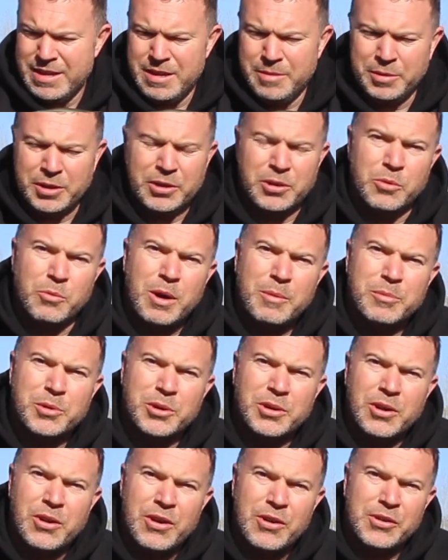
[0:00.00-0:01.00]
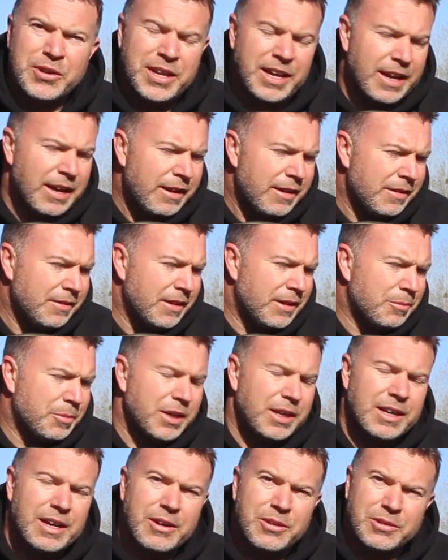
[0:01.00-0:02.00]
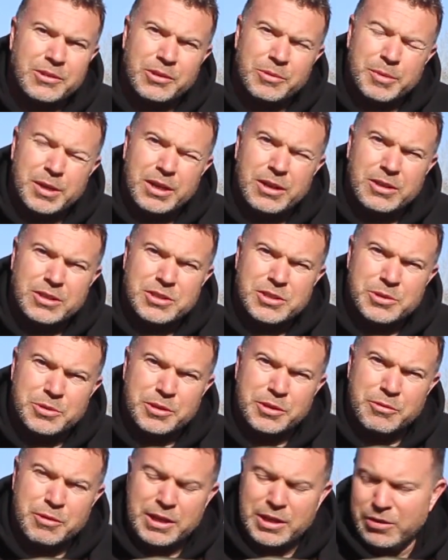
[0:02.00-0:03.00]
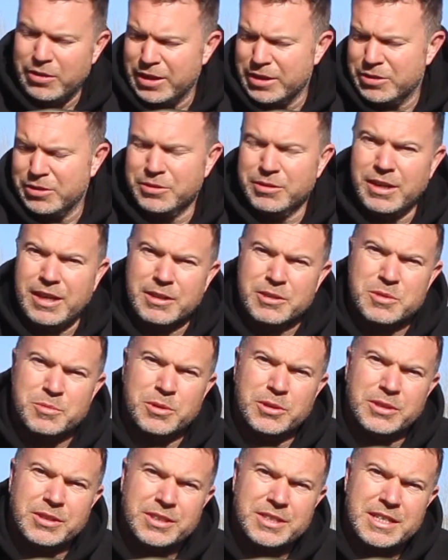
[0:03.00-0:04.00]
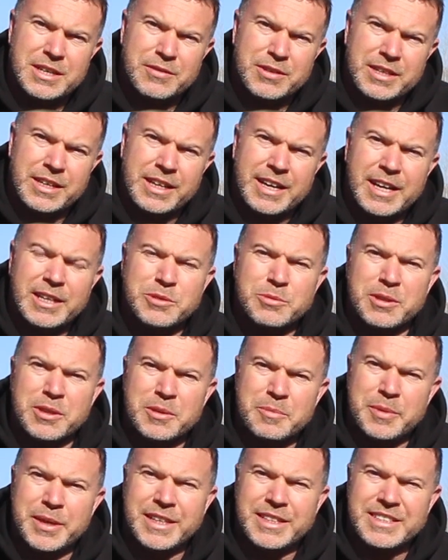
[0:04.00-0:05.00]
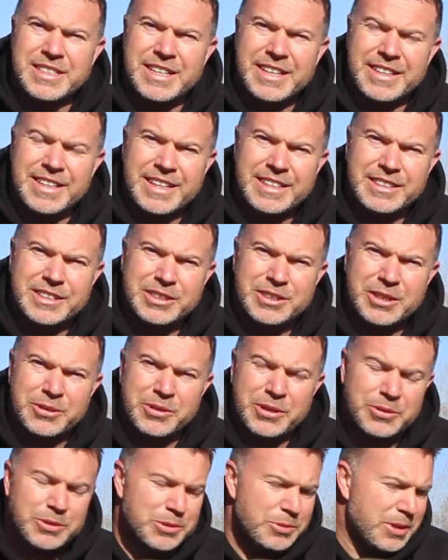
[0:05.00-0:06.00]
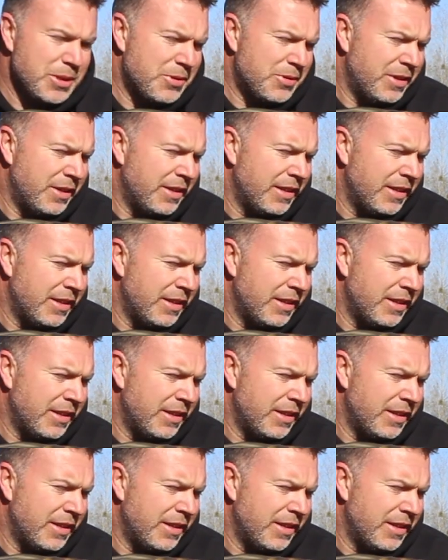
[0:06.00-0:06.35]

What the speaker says: I'm going to do one more night on here, and then I'm going to go and do my last 2 or 3 nights on Luxmont and see if I can catch one of the big ones out of there to show you as well.